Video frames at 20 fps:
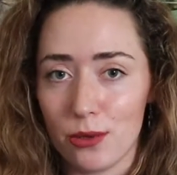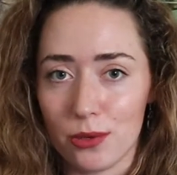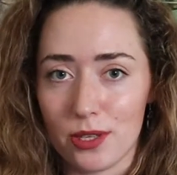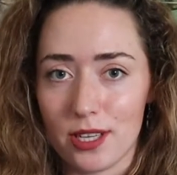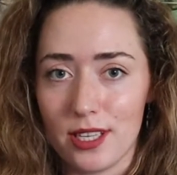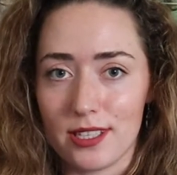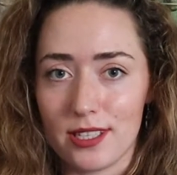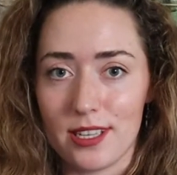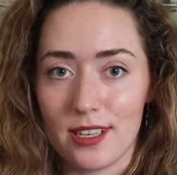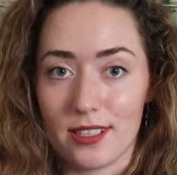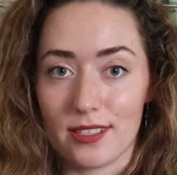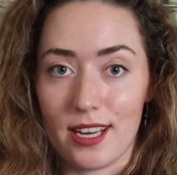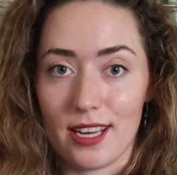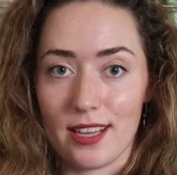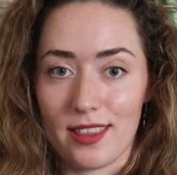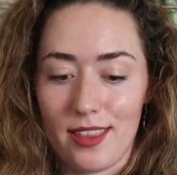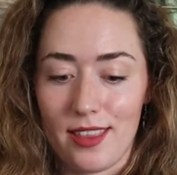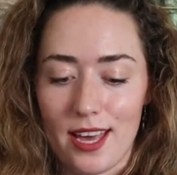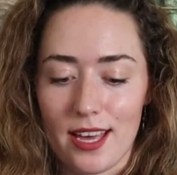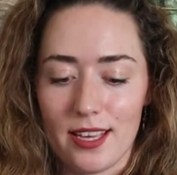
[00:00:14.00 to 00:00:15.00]
nautilus looks
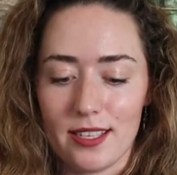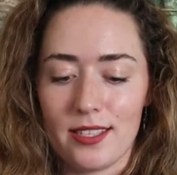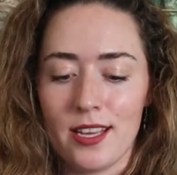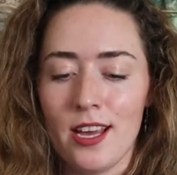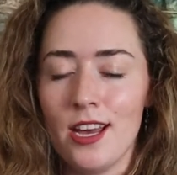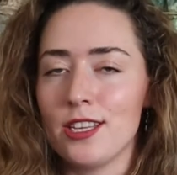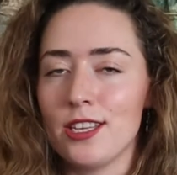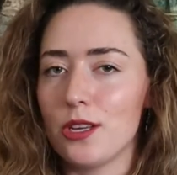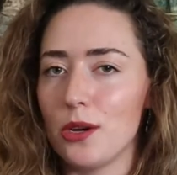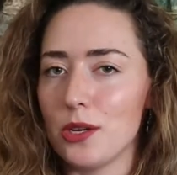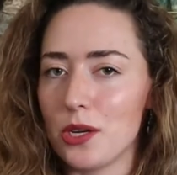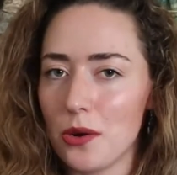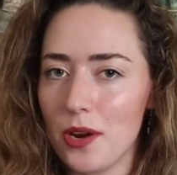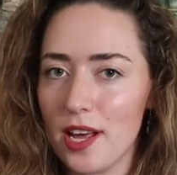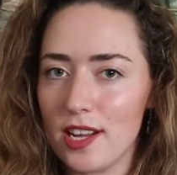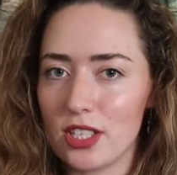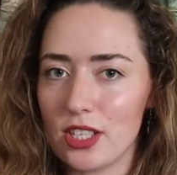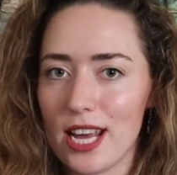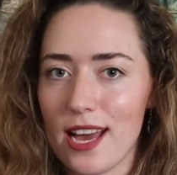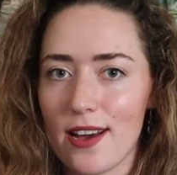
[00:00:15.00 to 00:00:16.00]
like this. So I
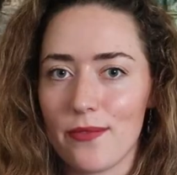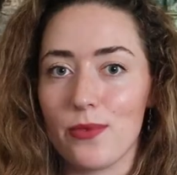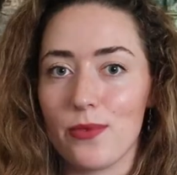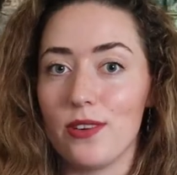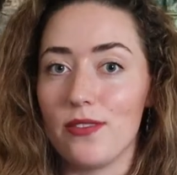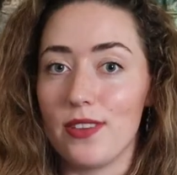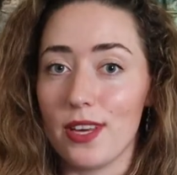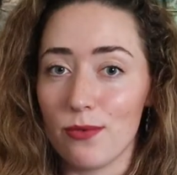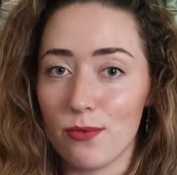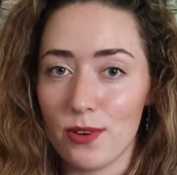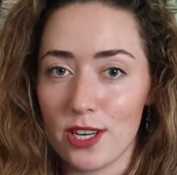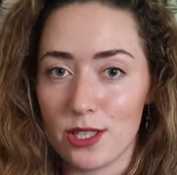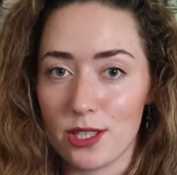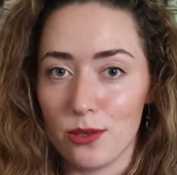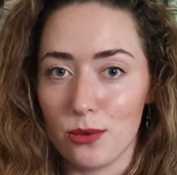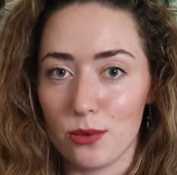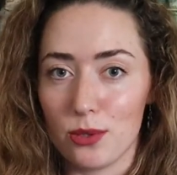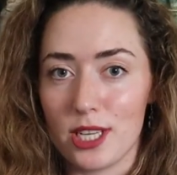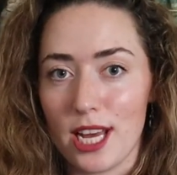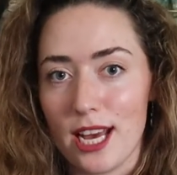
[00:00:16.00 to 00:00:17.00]
don't actually have one of the
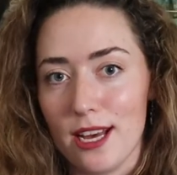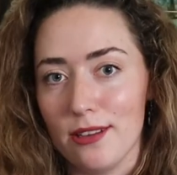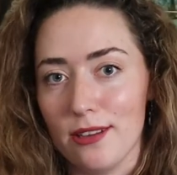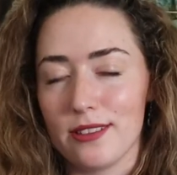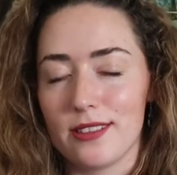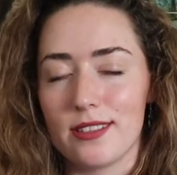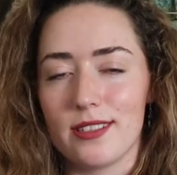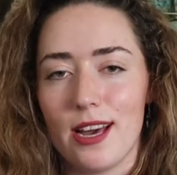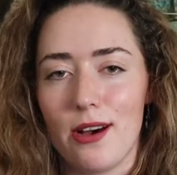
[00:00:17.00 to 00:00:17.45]
original shells.